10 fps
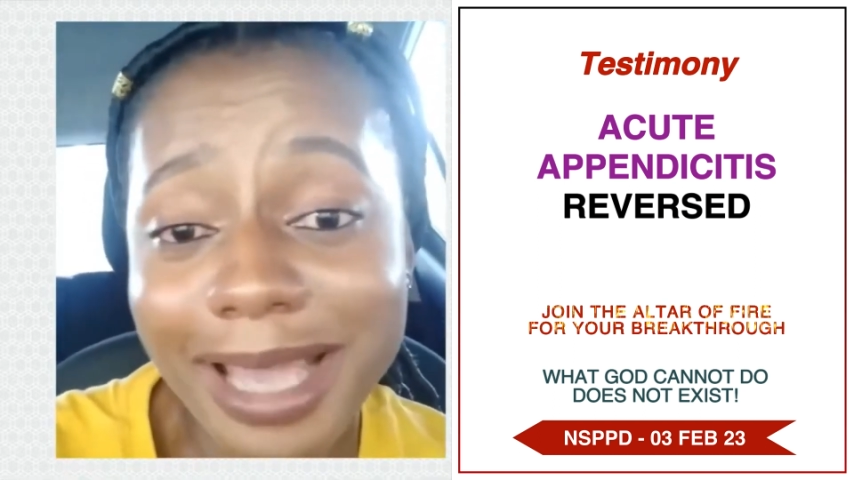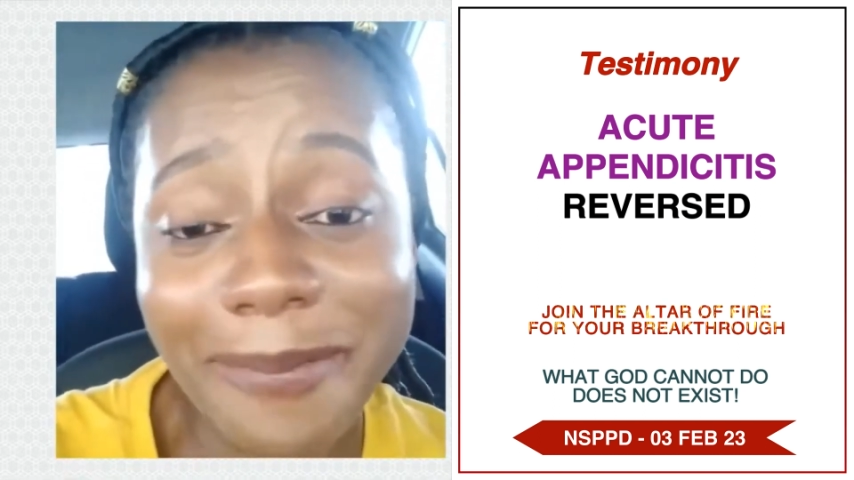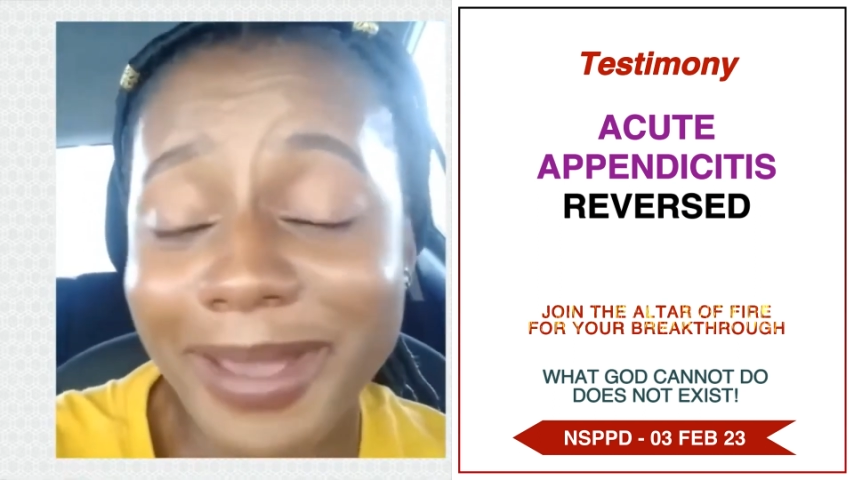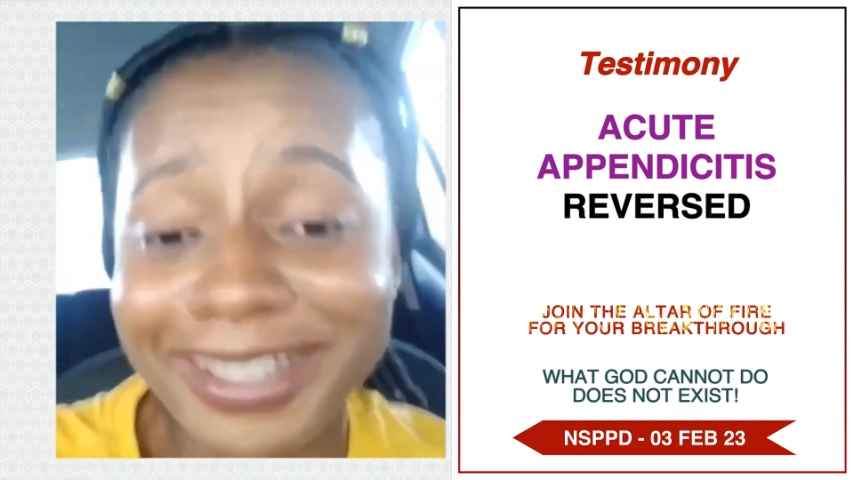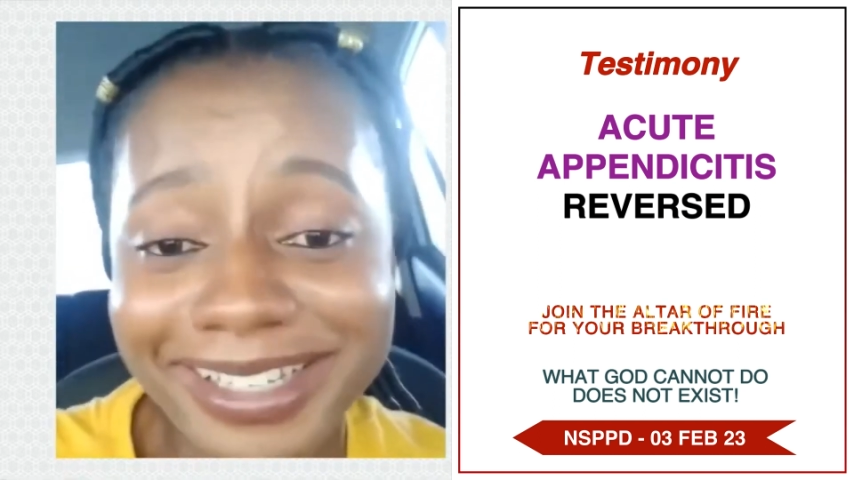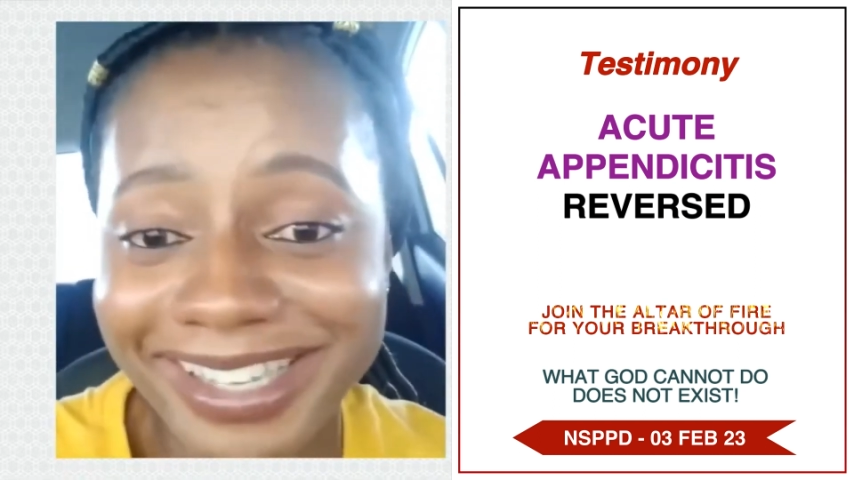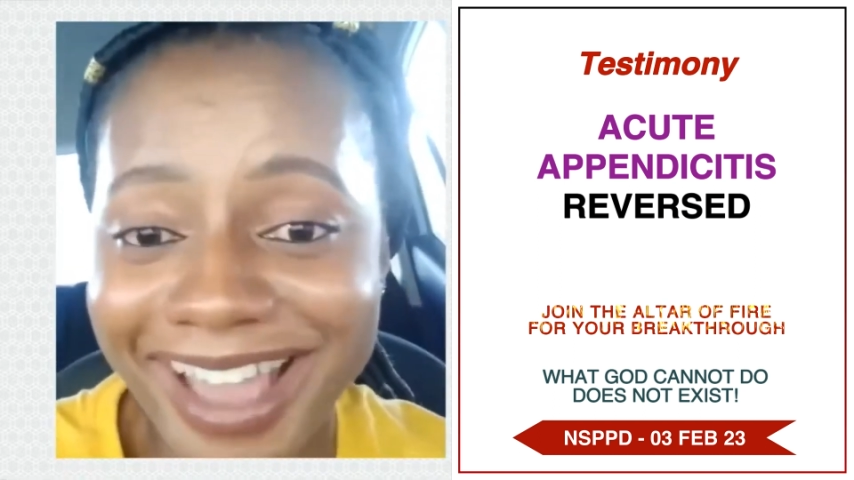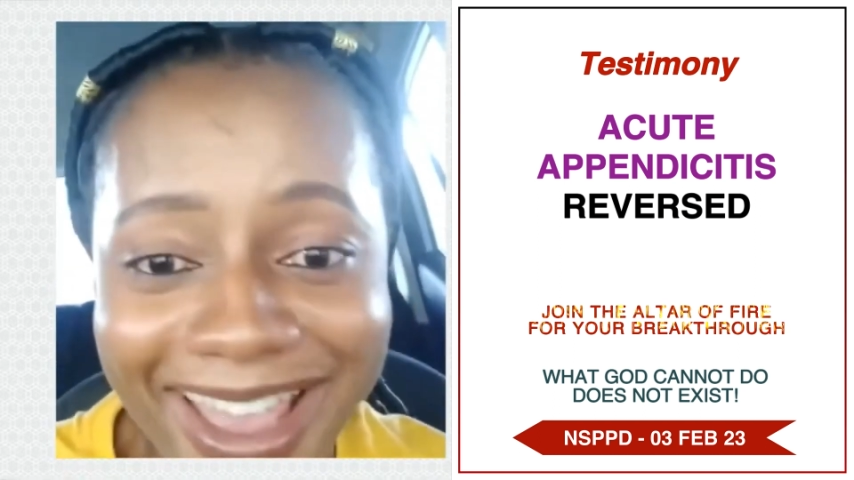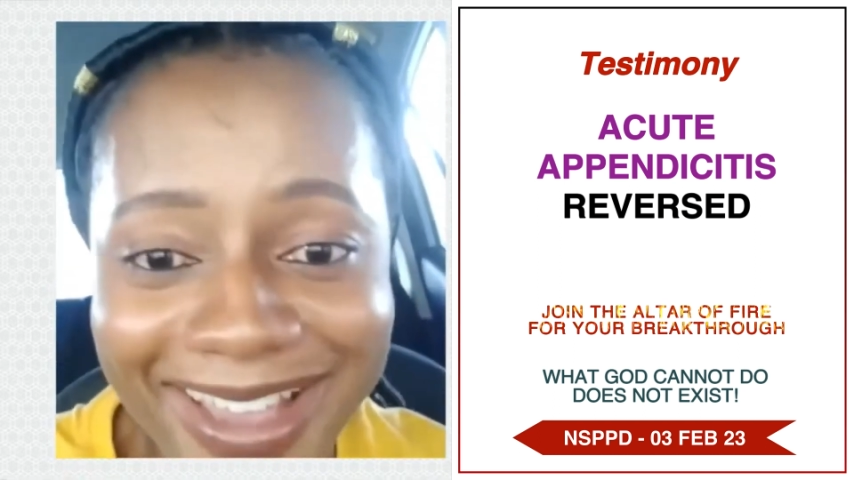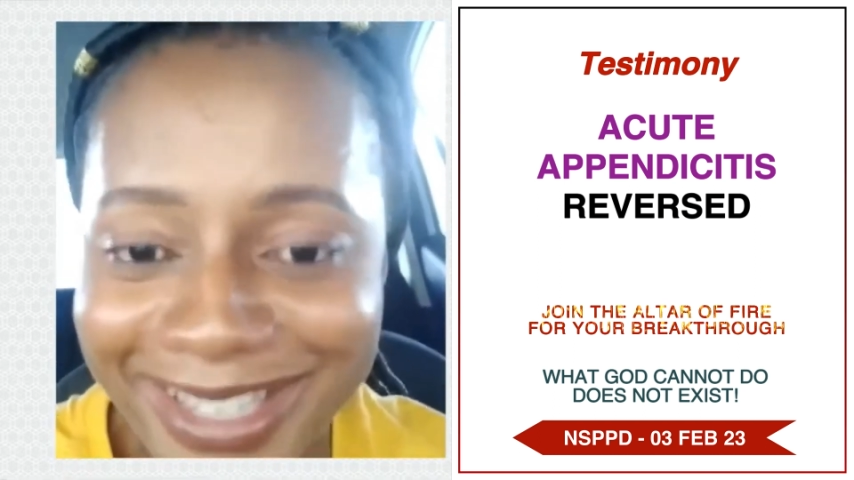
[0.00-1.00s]

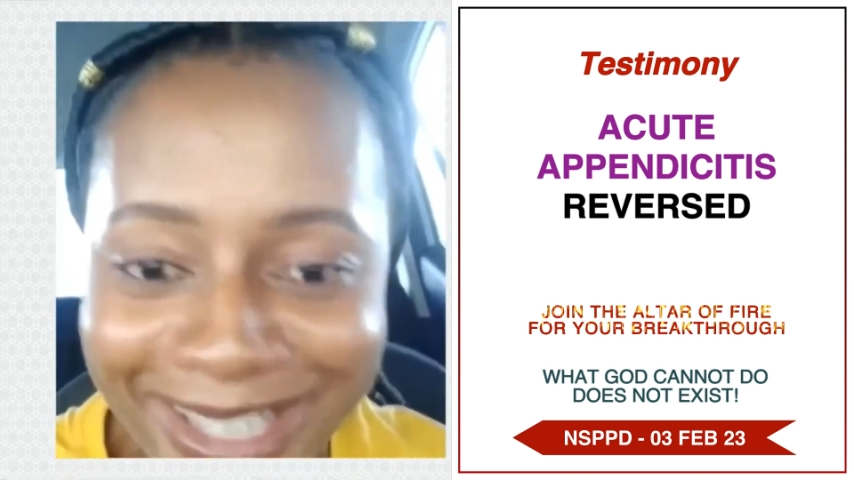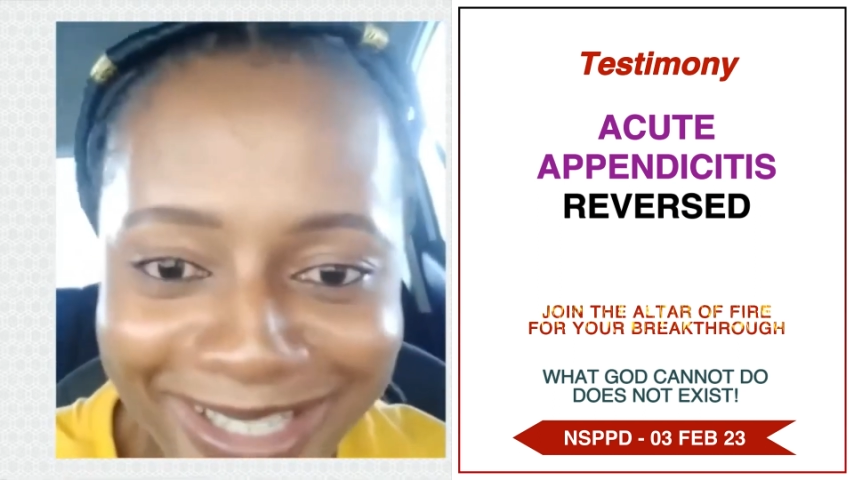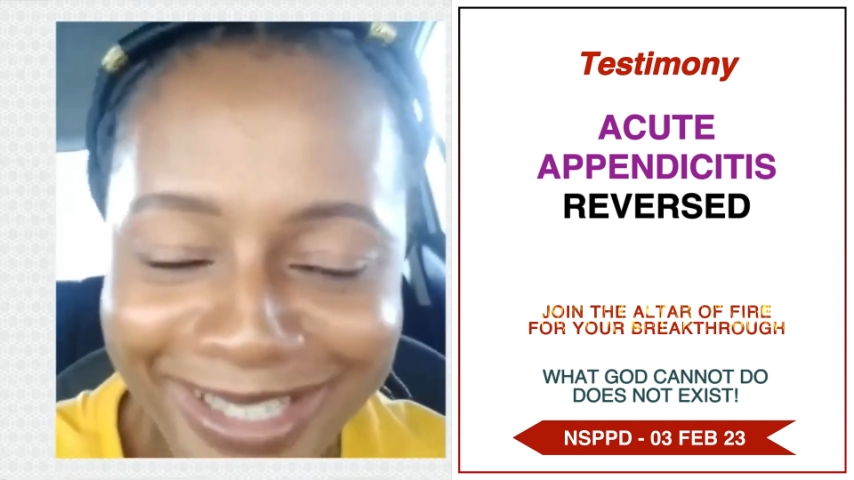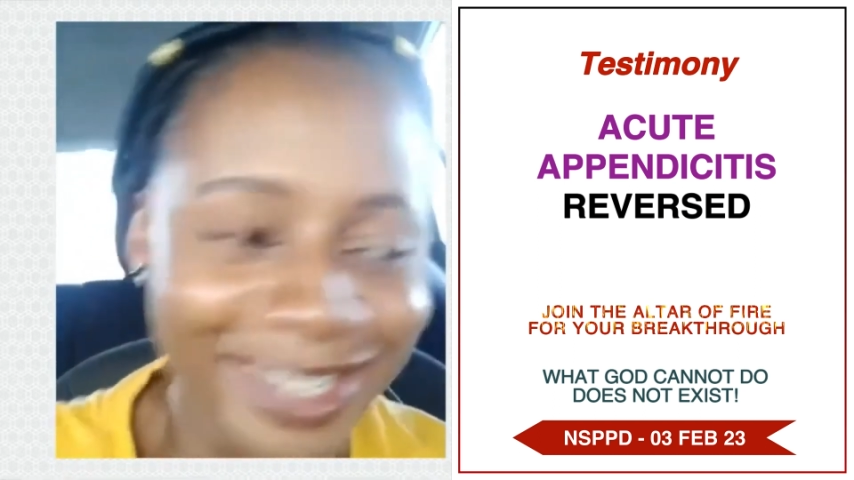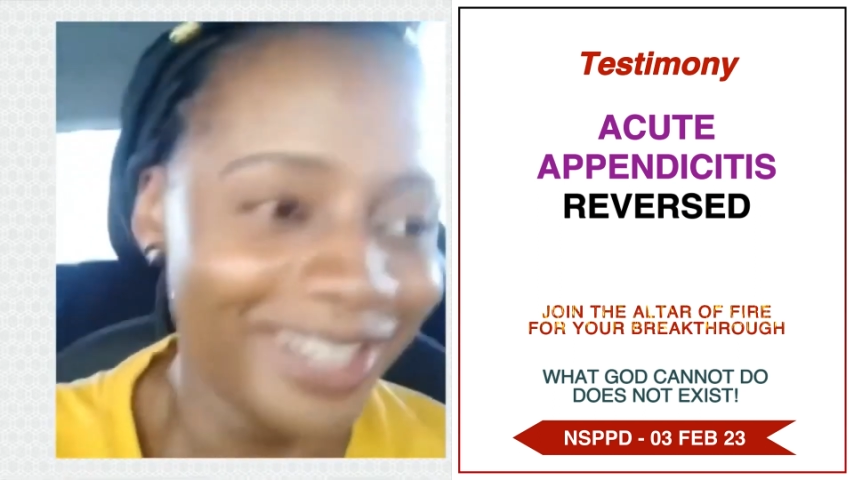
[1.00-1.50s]
appendicitis.